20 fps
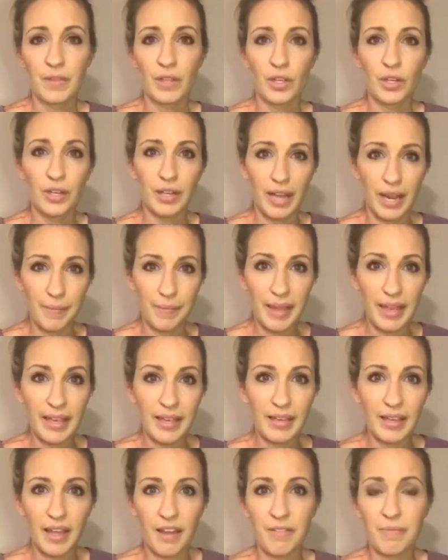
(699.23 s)
Could I make
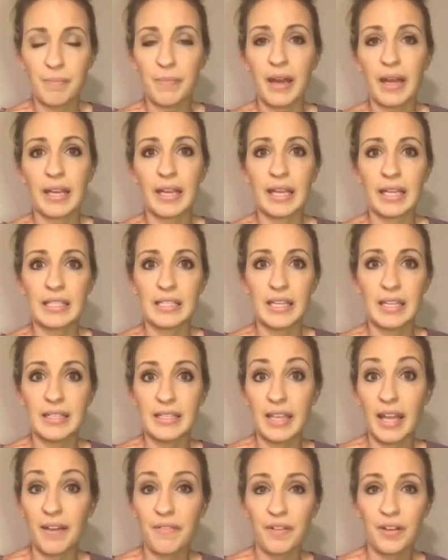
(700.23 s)
enough money to
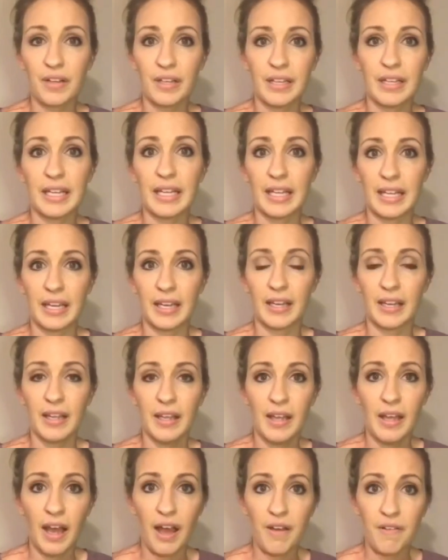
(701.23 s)
never need
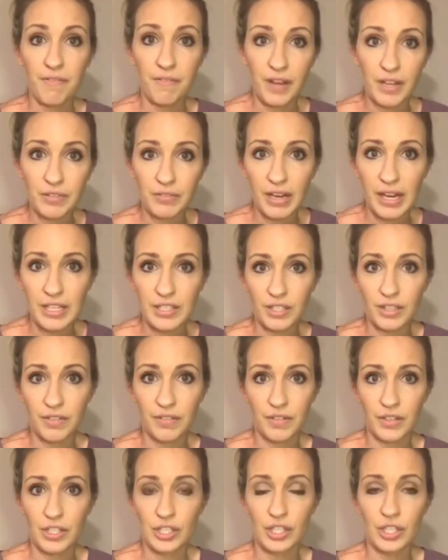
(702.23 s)
a fundraiser
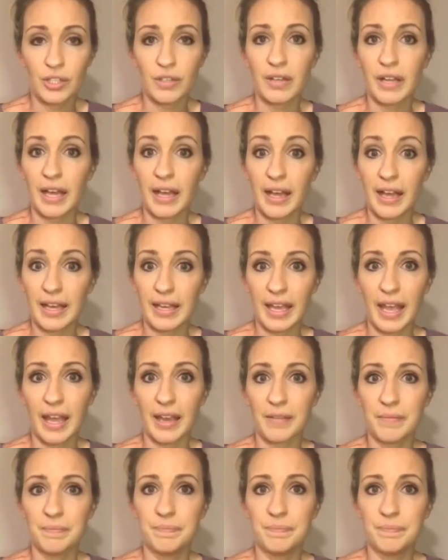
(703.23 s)
for Judah again?